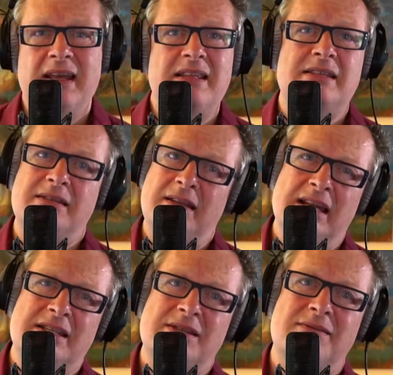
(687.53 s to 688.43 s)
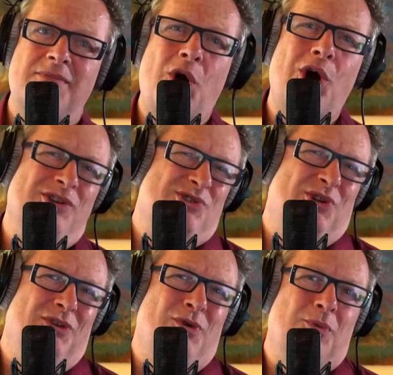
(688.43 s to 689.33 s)
It's the heart and
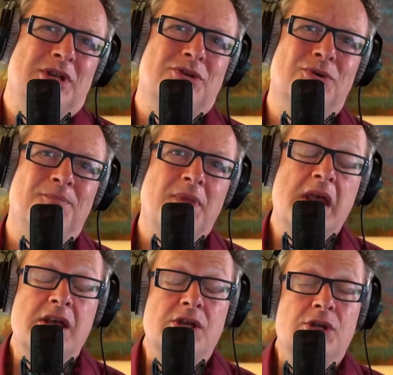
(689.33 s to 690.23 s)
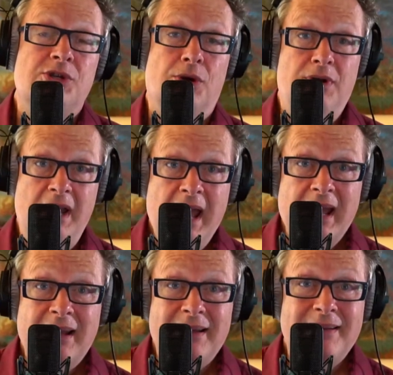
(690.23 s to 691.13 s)
soul of what we do. So
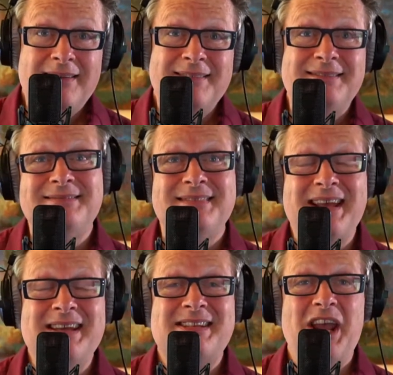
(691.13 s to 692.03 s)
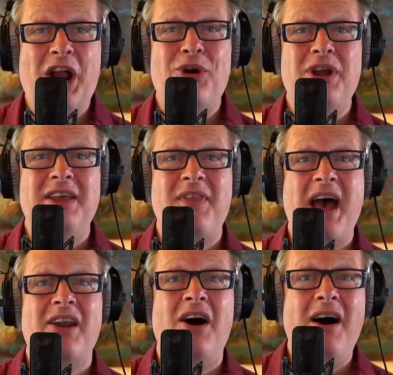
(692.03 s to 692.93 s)
Nick is carrying
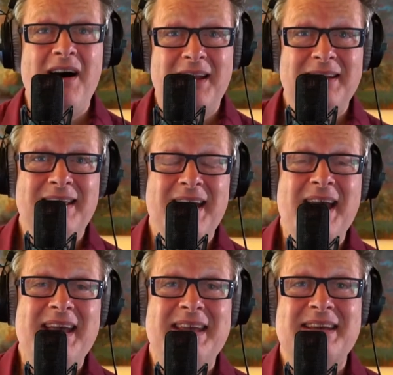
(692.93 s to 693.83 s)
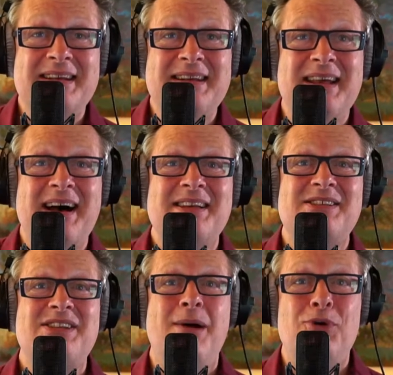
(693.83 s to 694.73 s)
that on in a
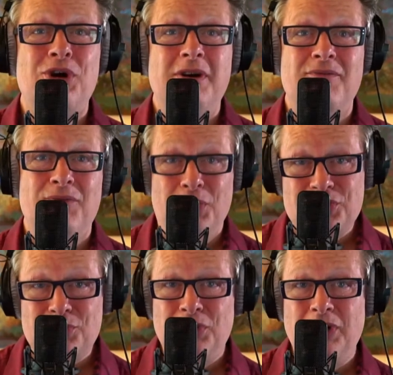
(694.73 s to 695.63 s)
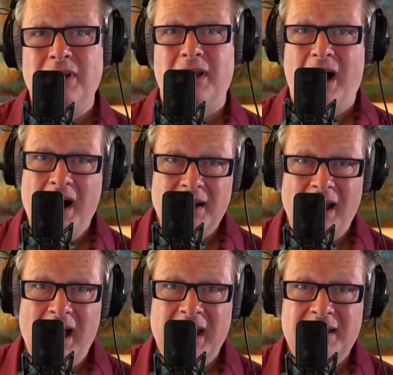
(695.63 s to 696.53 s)
summer virtual
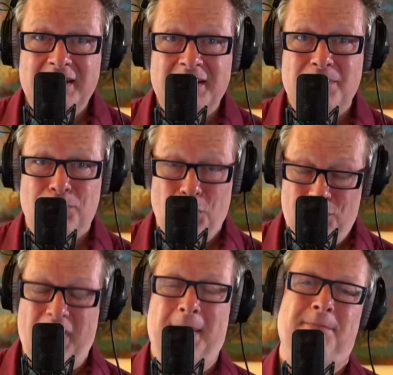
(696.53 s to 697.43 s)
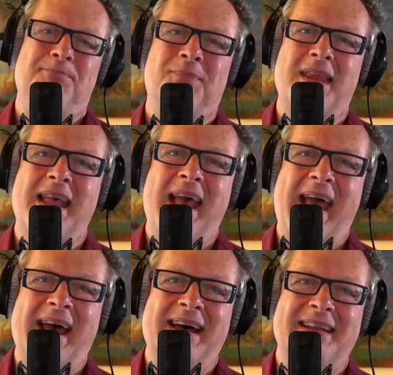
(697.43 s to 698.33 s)
online program.
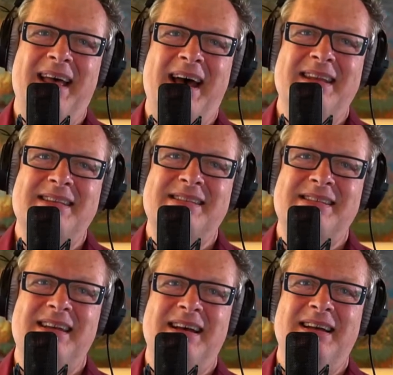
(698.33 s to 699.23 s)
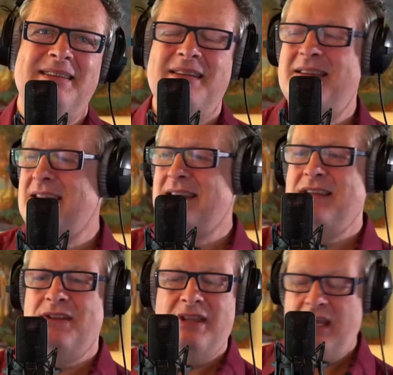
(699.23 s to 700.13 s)
And that is,
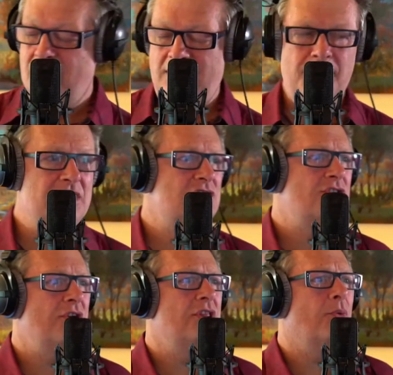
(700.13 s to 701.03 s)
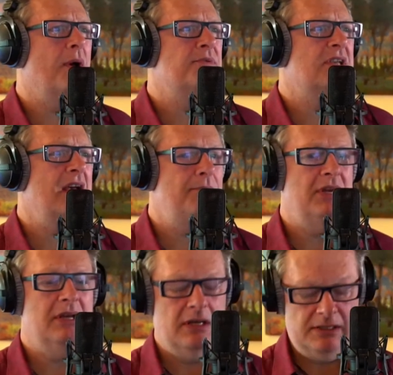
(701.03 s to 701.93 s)
here, let me just show you the website
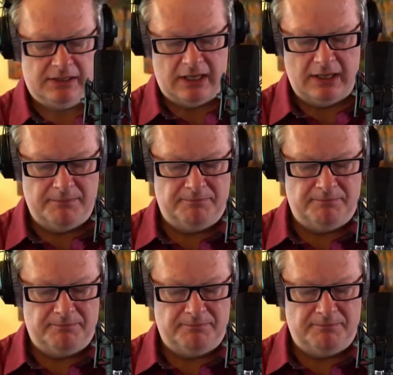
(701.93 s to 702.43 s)
because